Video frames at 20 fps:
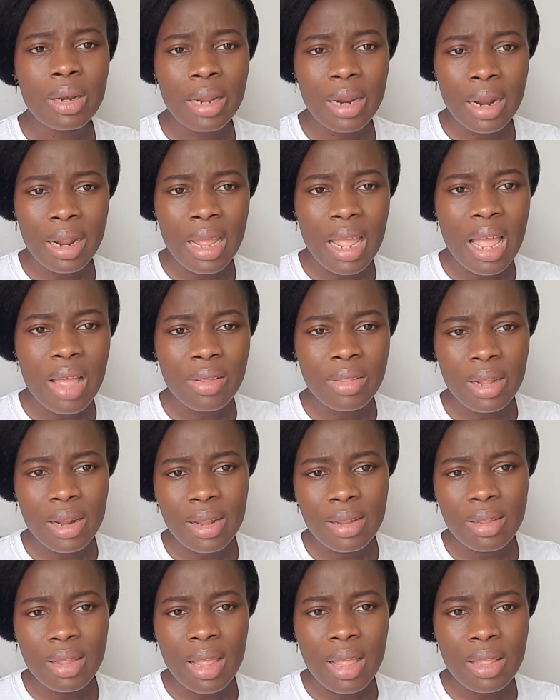
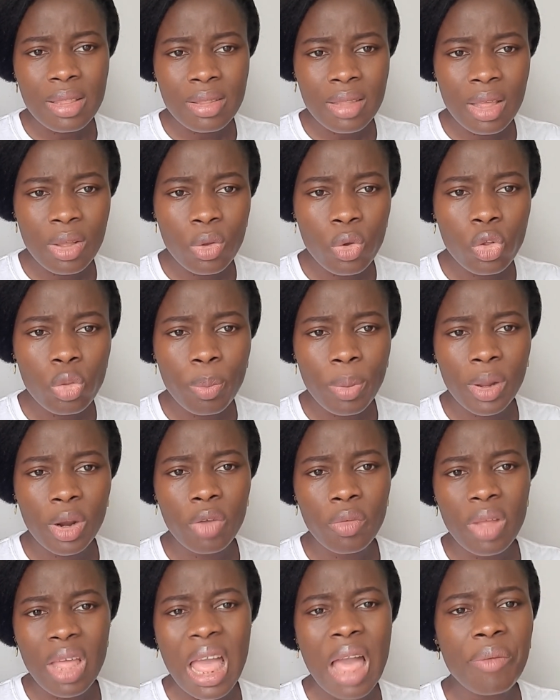They're a good part
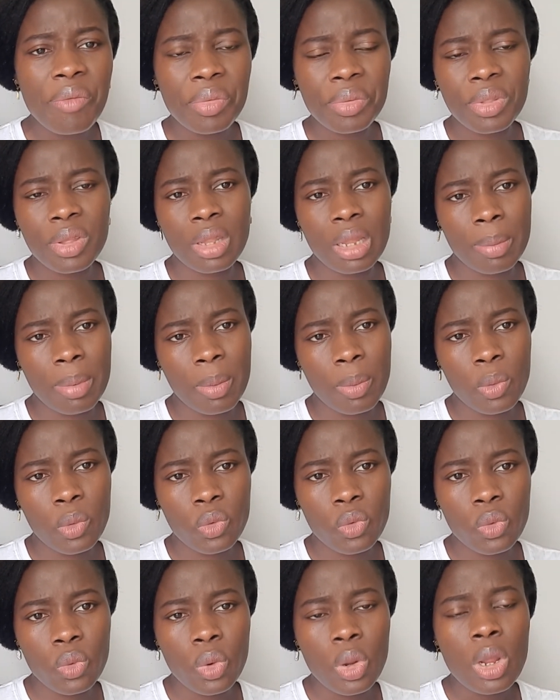of everything that people
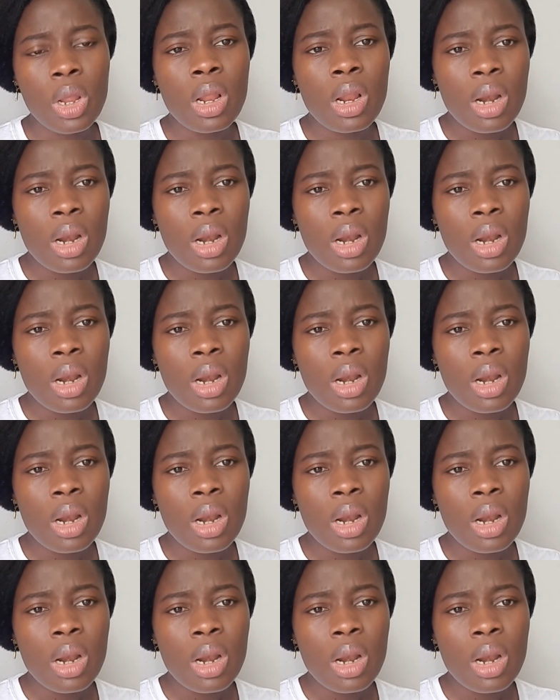do.